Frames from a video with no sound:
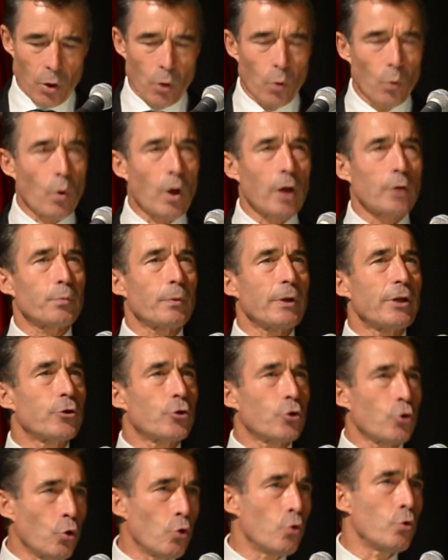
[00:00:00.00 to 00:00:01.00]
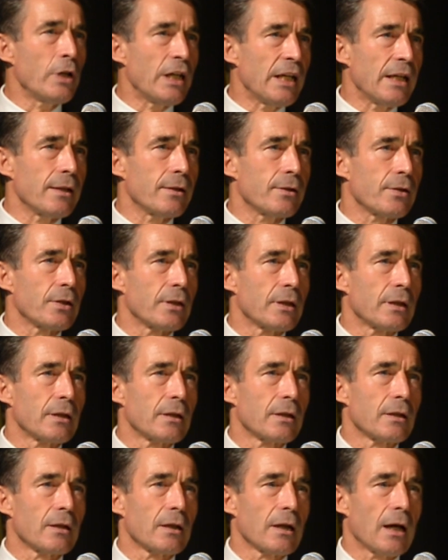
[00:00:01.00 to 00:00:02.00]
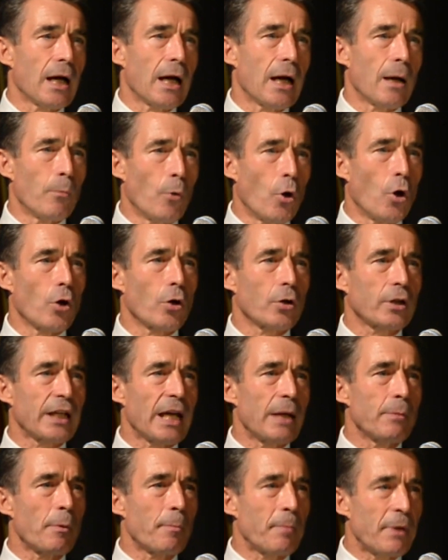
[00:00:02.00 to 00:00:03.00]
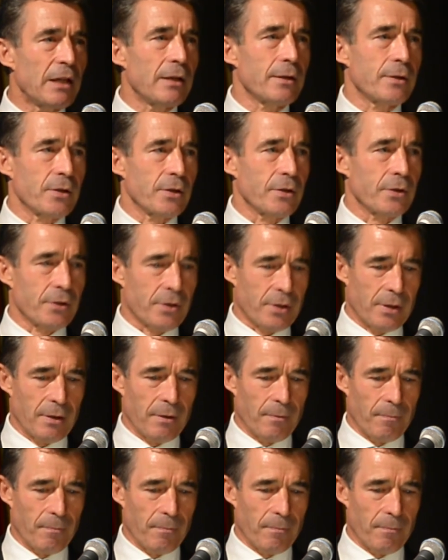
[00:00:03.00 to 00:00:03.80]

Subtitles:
What we do need are more capabilities.